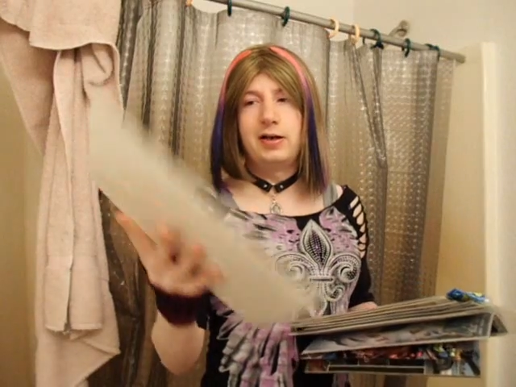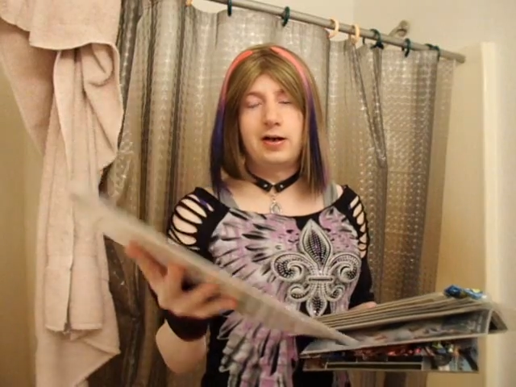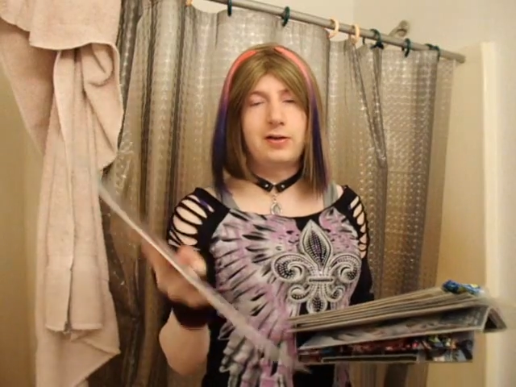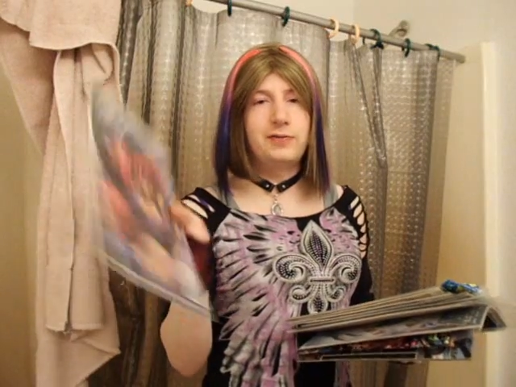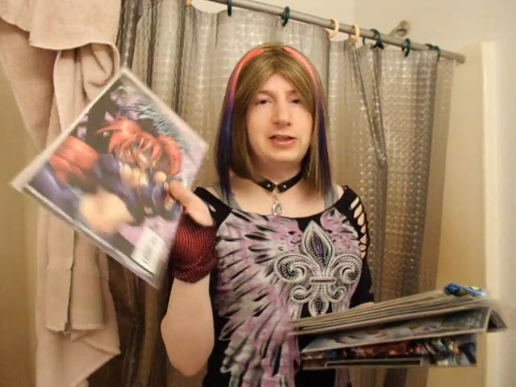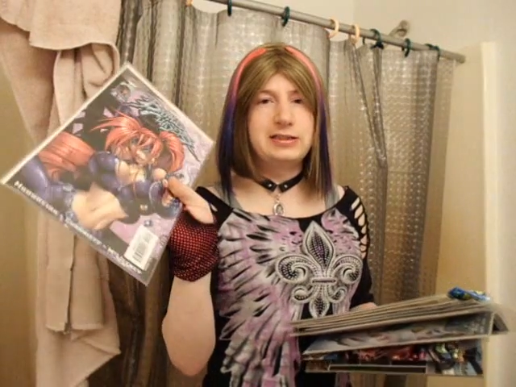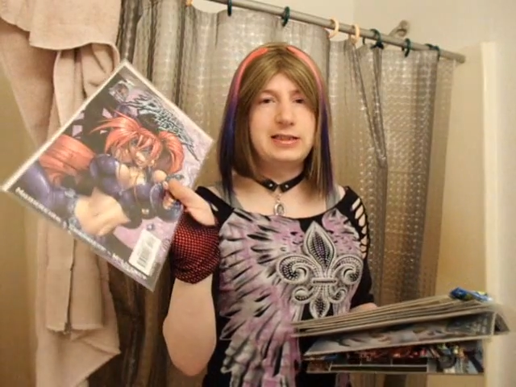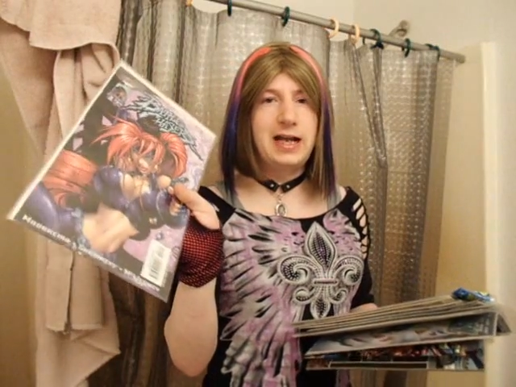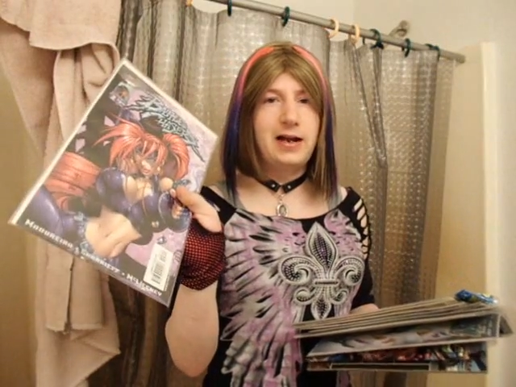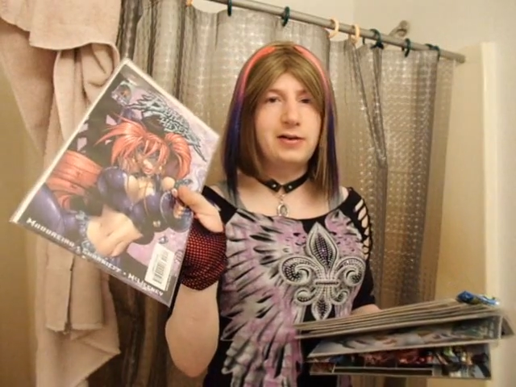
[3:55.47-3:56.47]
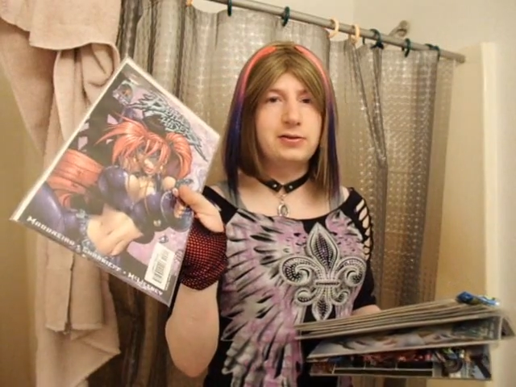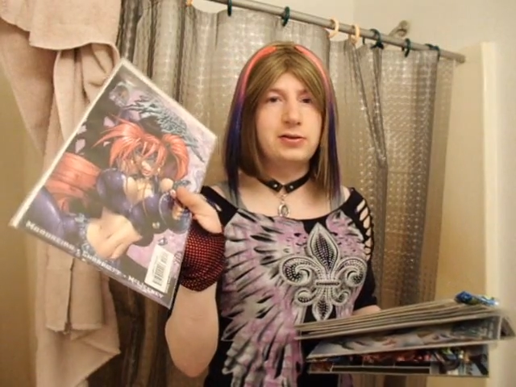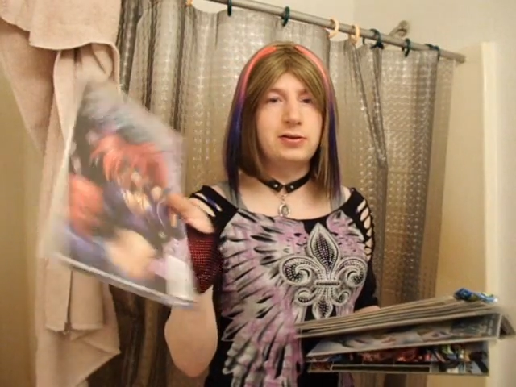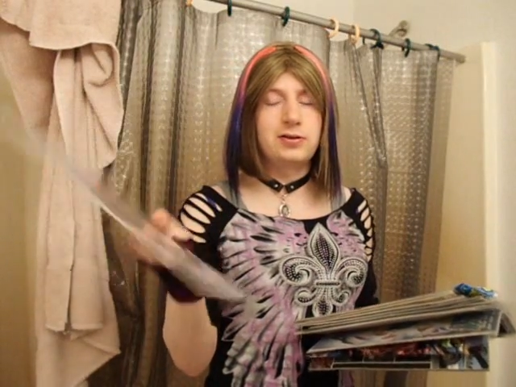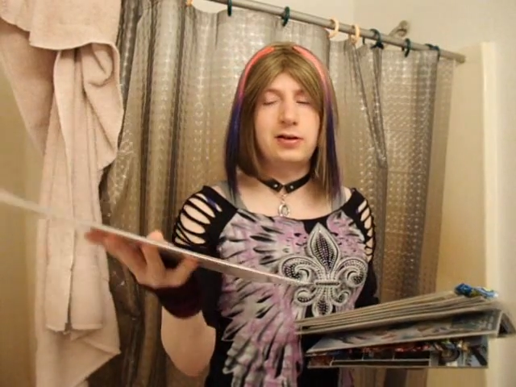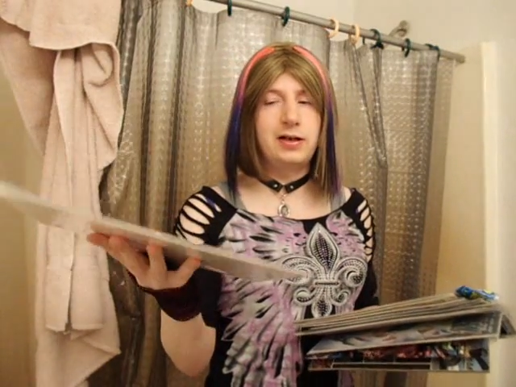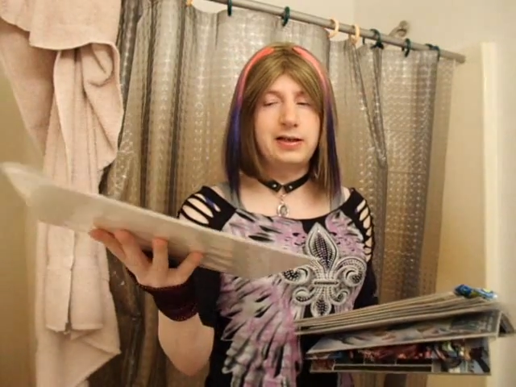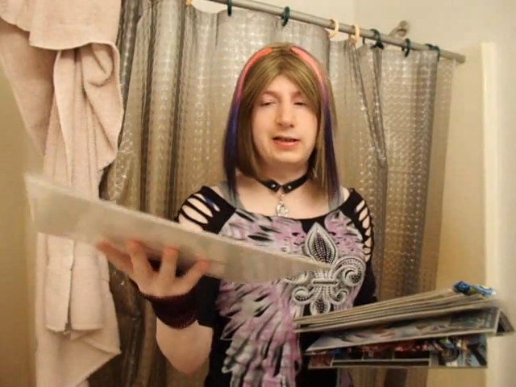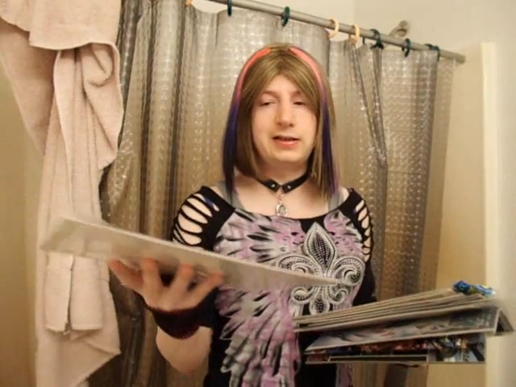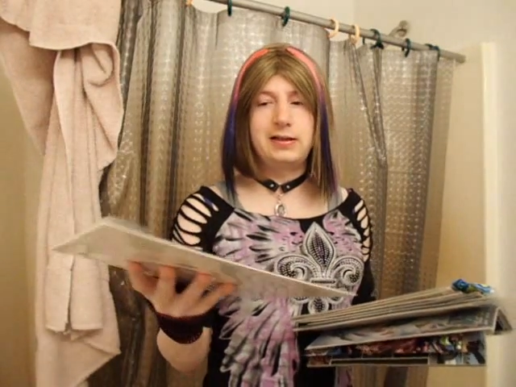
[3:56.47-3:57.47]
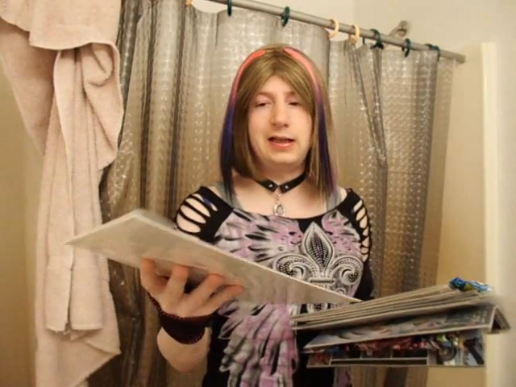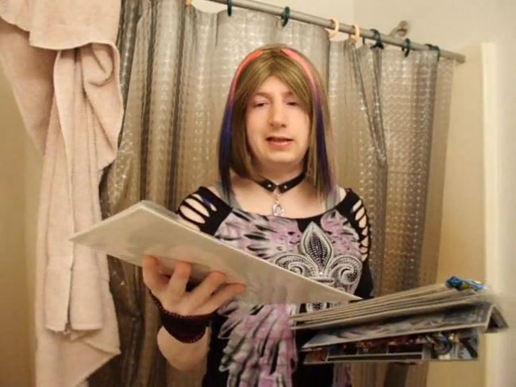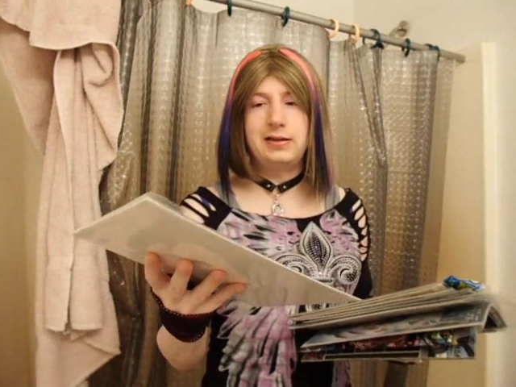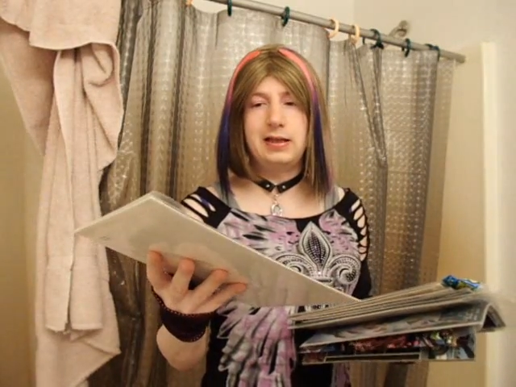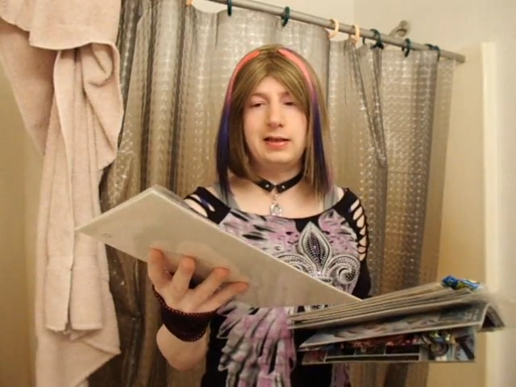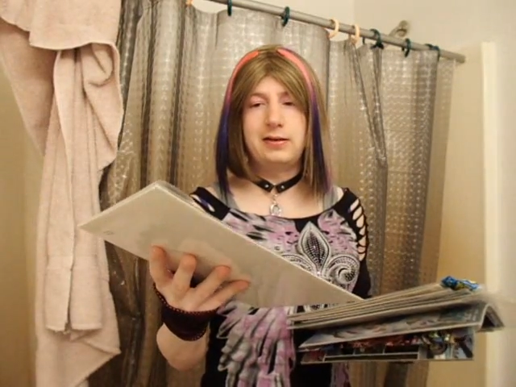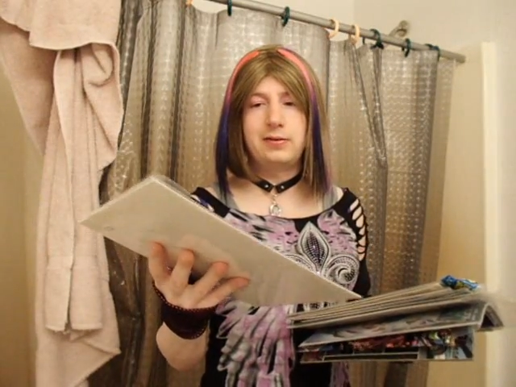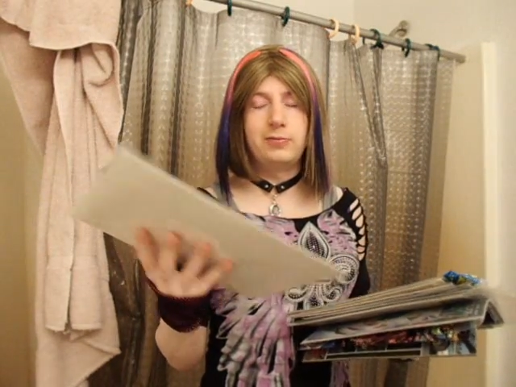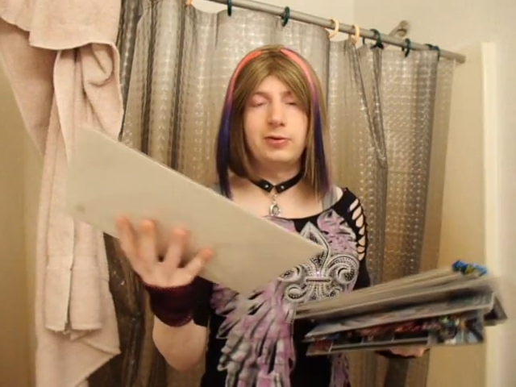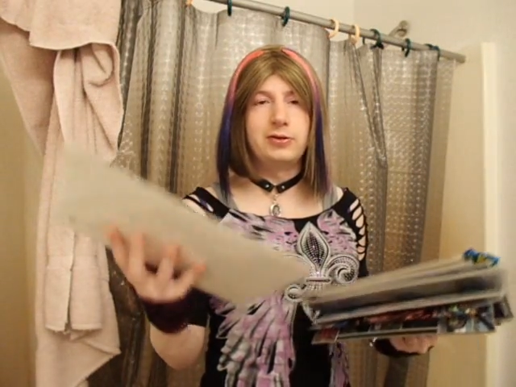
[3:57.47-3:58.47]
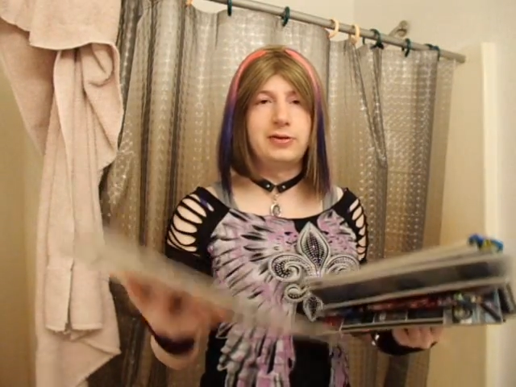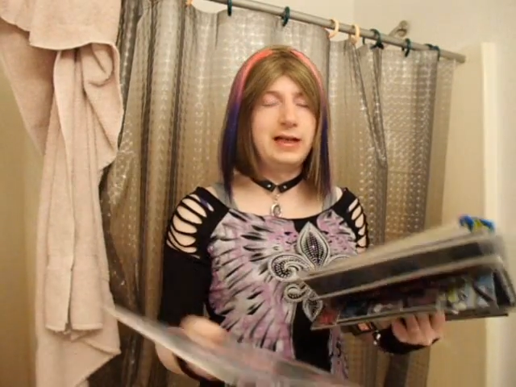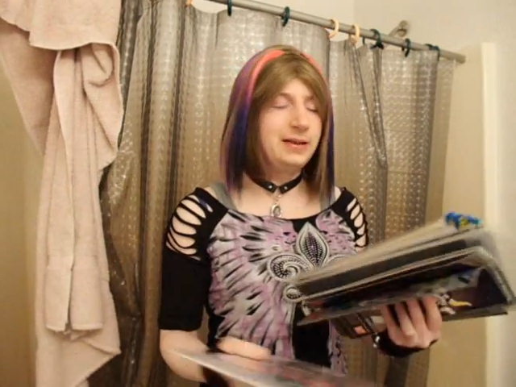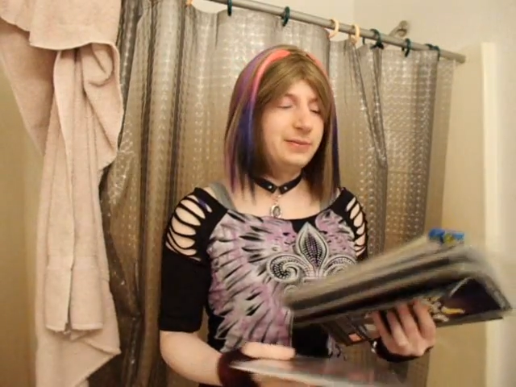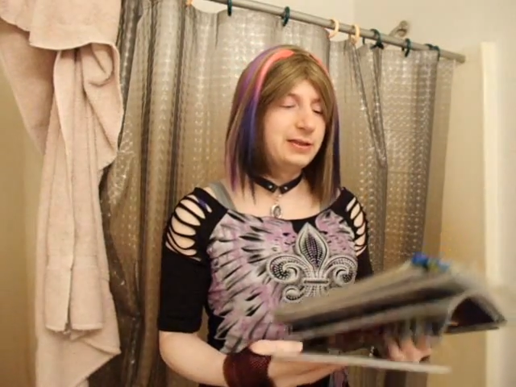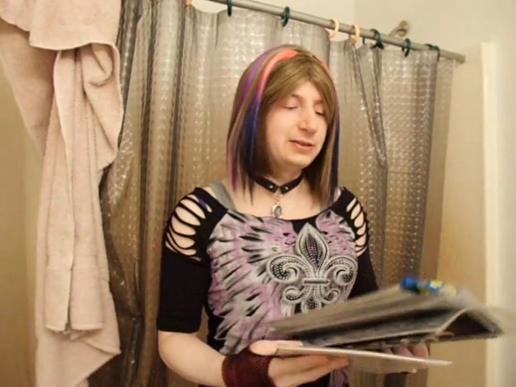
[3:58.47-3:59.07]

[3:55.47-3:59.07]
I love this character, and I can't think what her name is,